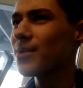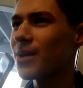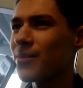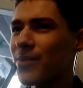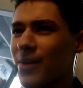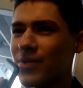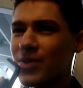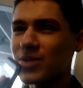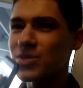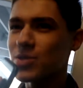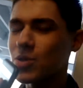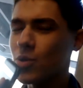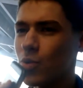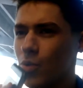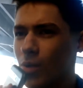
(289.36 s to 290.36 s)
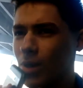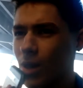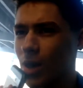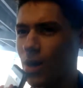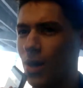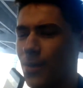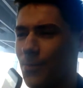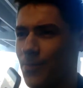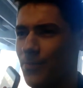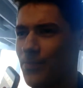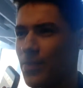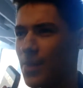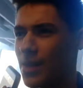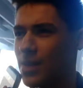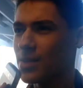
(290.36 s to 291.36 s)
me about this cool um
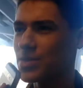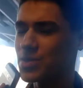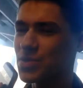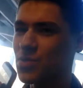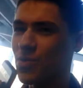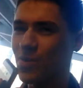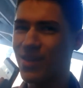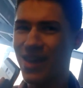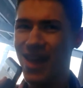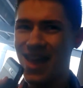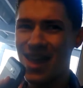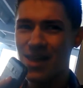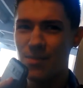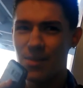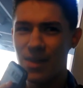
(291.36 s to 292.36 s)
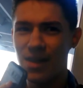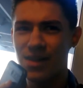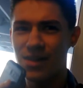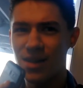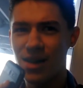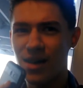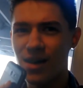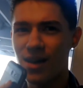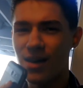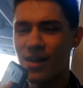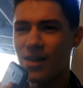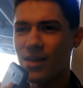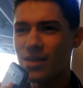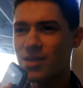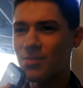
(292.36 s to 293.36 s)
this cool game, and uh,
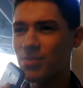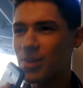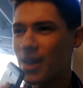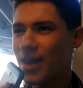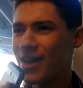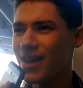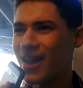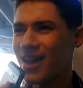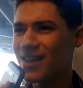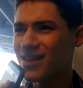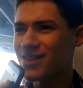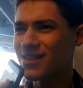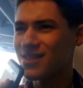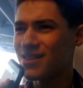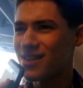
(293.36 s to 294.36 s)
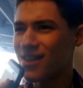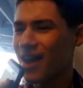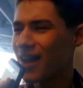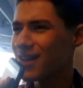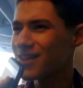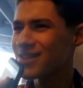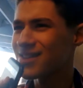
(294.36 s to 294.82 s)
to play it, I had to I had